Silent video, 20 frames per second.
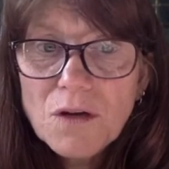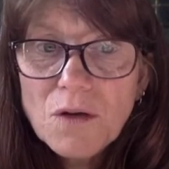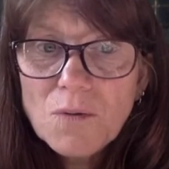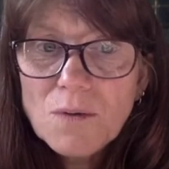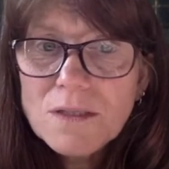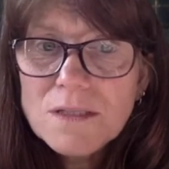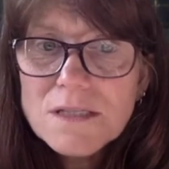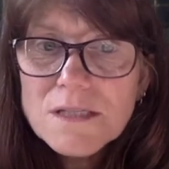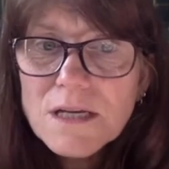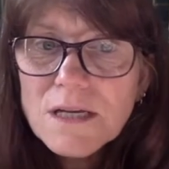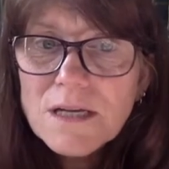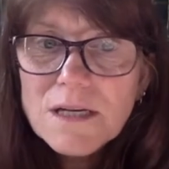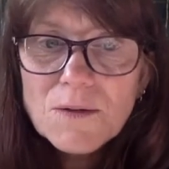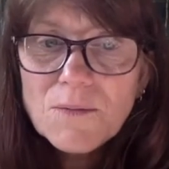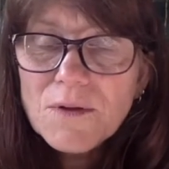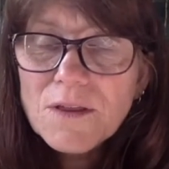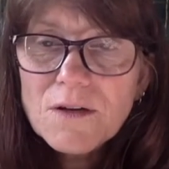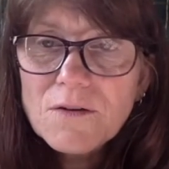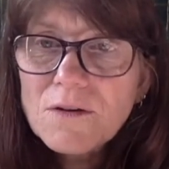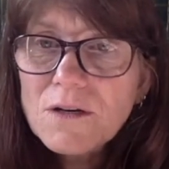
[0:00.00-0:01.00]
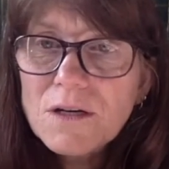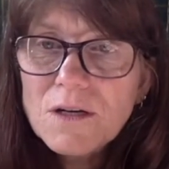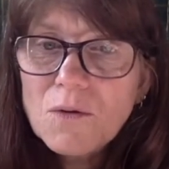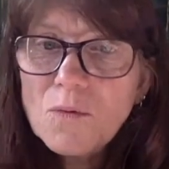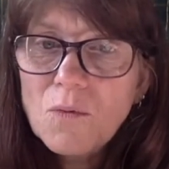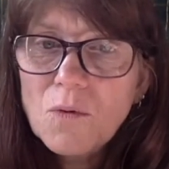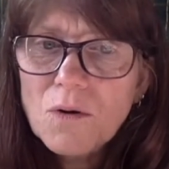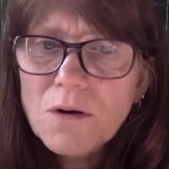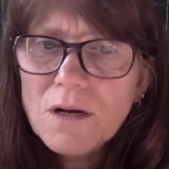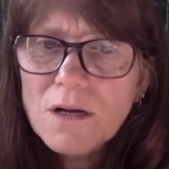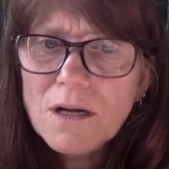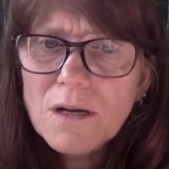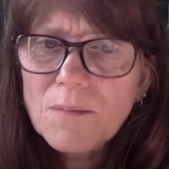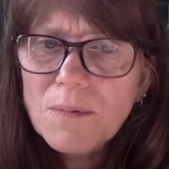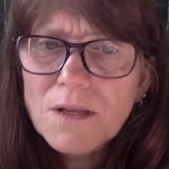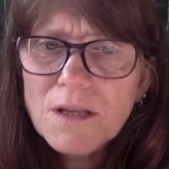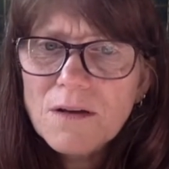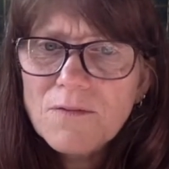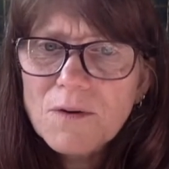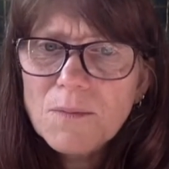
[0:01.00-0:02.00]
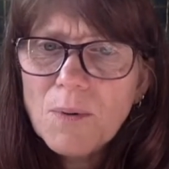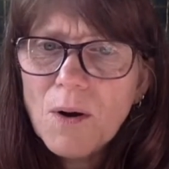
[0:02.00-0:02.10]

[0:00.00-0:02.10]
when suddenly, without any warning, a beloved